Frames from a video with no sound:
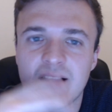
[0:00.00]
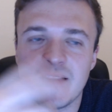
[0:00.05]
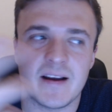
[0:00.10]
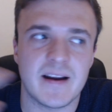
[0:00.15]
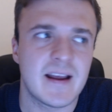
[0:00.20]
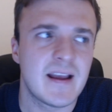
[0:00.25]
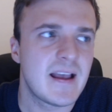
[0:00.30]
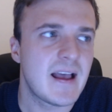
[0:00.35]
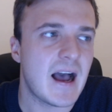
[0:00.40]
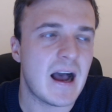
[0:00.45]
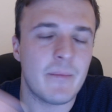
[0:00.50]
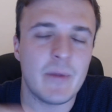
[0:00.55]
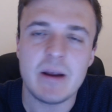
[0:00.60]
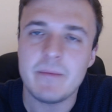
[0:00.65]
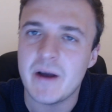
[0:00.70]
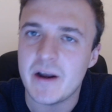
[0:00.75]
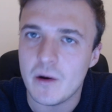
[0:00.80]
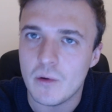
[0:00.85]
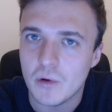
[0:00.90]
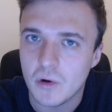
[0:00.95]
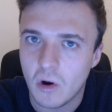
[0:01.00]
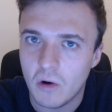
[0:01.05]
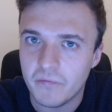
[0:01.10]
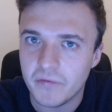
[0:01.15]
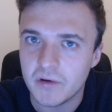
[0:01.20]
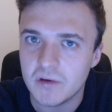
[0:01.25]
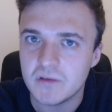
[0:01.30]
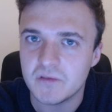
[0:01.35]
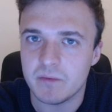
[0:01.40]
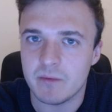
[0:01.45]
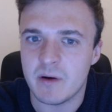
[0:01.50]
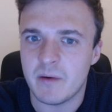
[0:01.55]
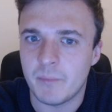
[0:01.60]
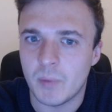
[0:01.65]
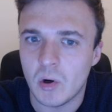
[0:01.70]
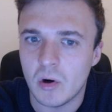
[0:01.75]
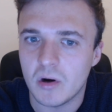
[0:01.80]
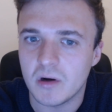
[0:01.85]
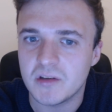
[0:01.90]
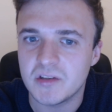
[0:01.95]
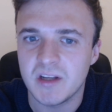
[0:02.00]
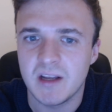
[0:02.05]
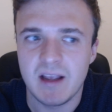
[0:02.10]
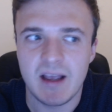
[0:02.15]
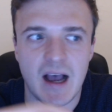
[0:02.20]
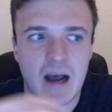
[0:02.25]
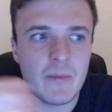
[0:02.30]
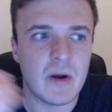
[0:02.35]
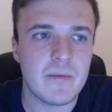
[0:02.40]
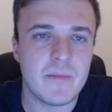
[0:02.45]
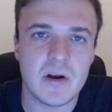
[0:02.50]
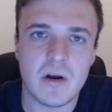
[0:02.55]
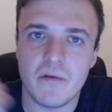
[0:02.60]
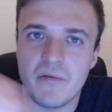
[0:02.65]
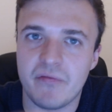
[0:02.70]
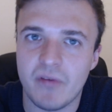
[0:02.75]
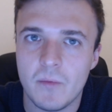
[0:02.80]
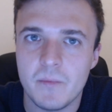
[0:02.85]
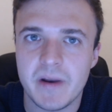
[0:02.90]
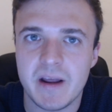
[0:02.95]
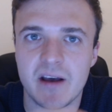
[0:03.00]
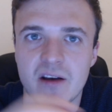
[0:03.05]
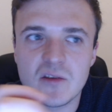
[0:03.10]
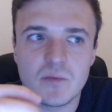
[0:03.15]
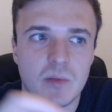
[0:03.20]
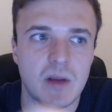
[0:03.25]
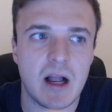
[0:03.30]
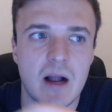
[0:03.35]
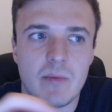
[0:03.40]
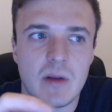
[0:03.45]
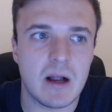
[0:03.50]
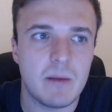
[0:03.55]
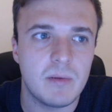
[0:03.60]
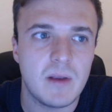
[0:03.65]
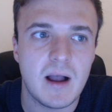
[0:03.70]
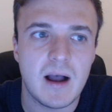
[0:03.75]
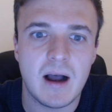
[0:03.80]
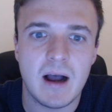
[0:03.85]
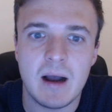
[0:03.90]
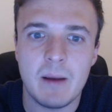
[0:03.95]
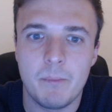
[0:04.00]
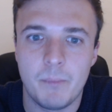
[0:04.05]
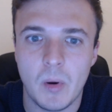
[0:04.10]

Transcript: Like I make my own covers for my books, I make my own thumbnails, blah blah blah.